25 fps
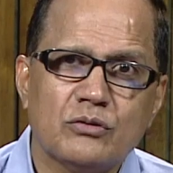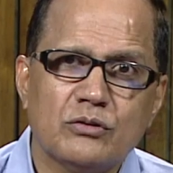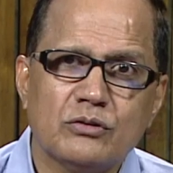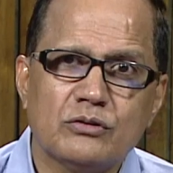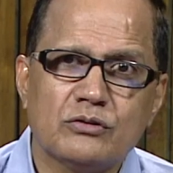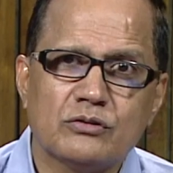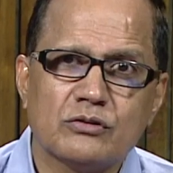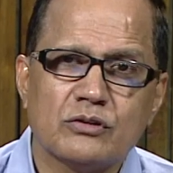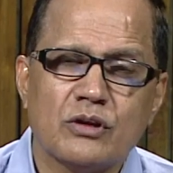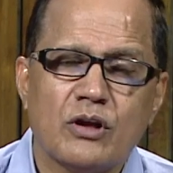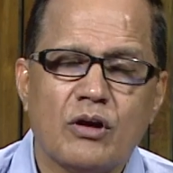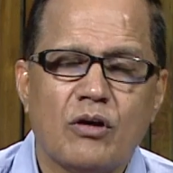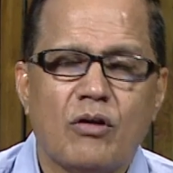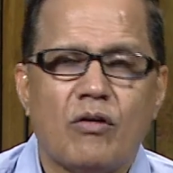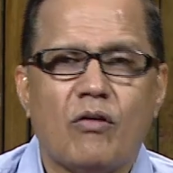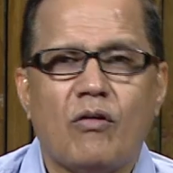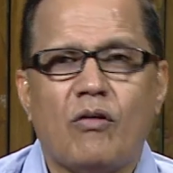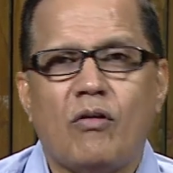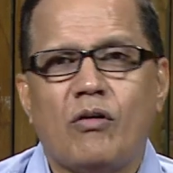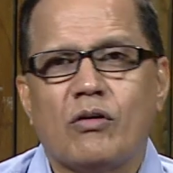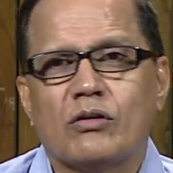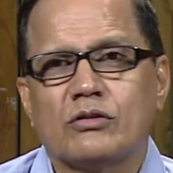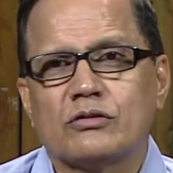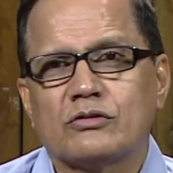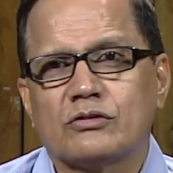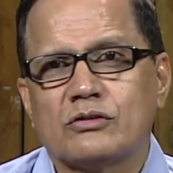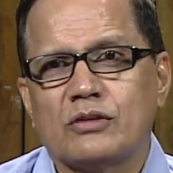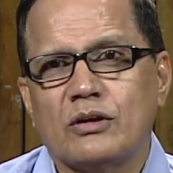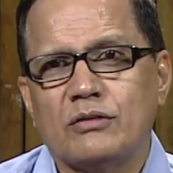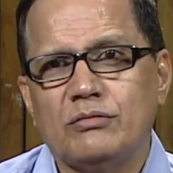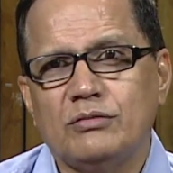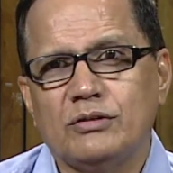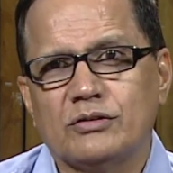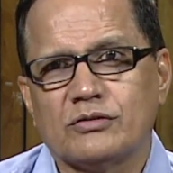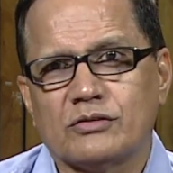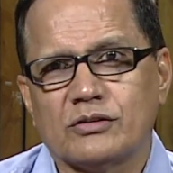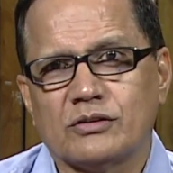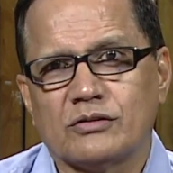goods or
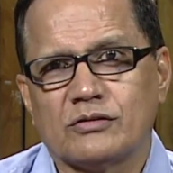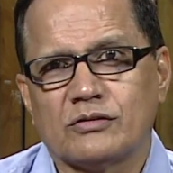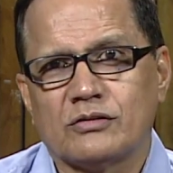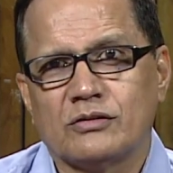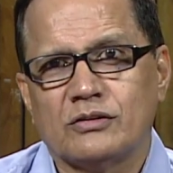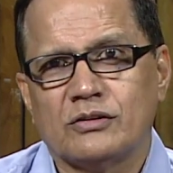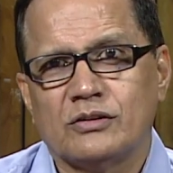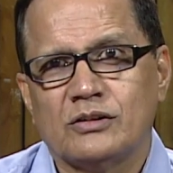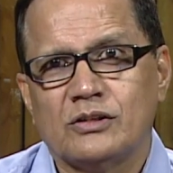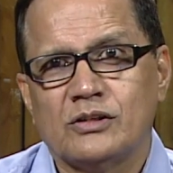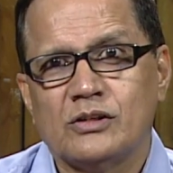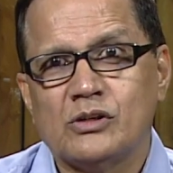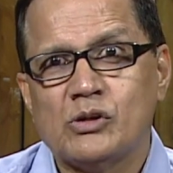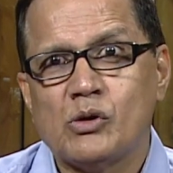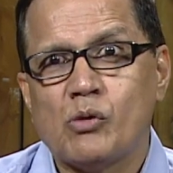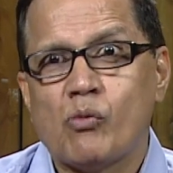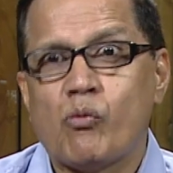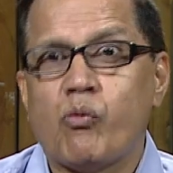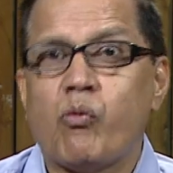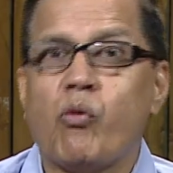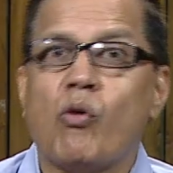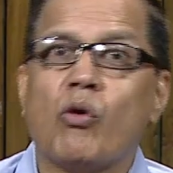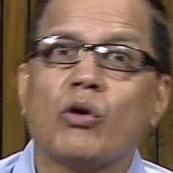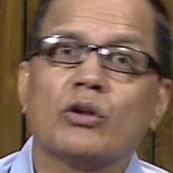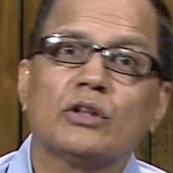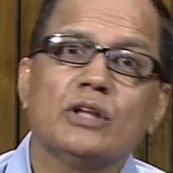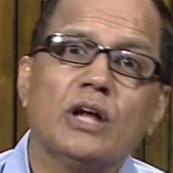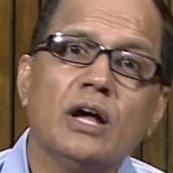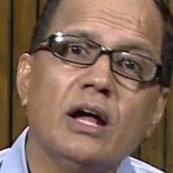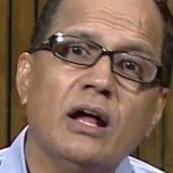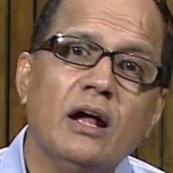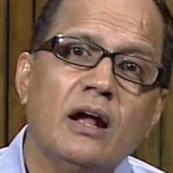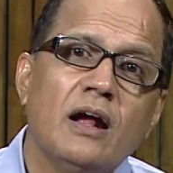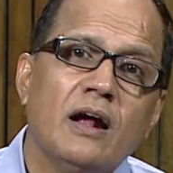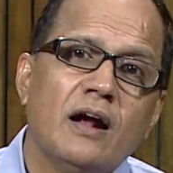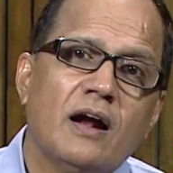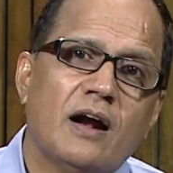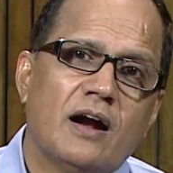services for the
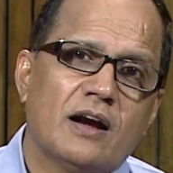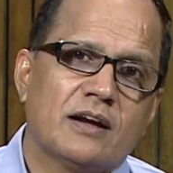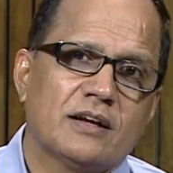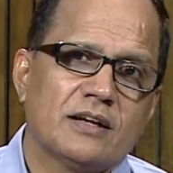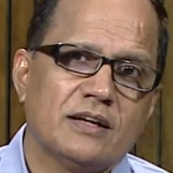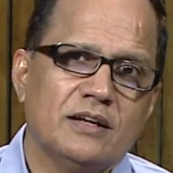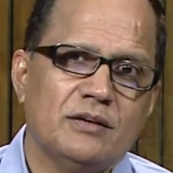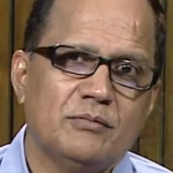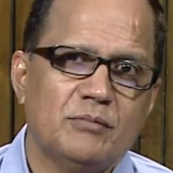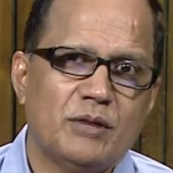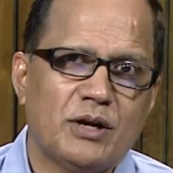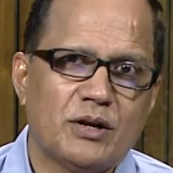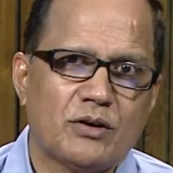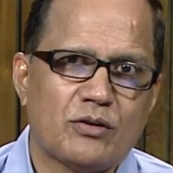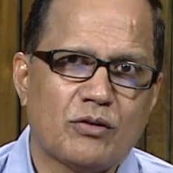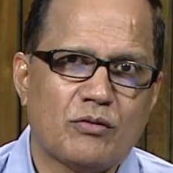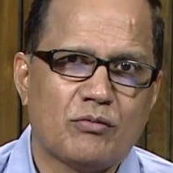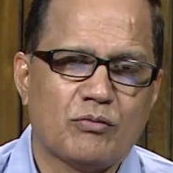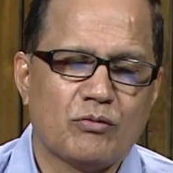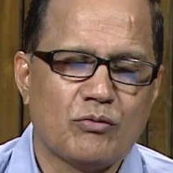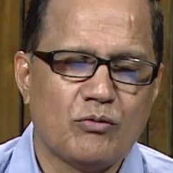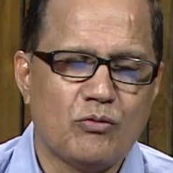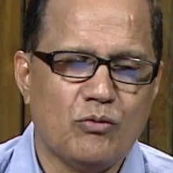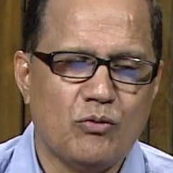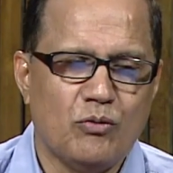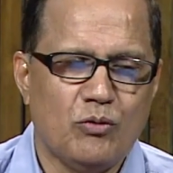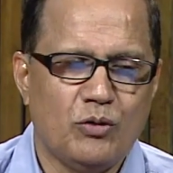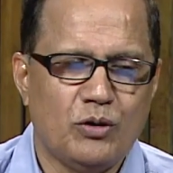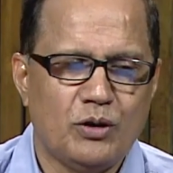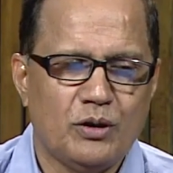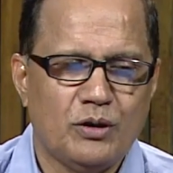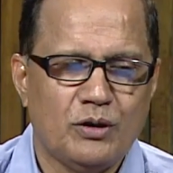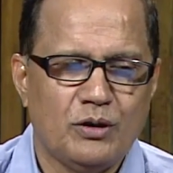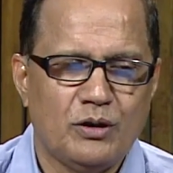attainment of goal.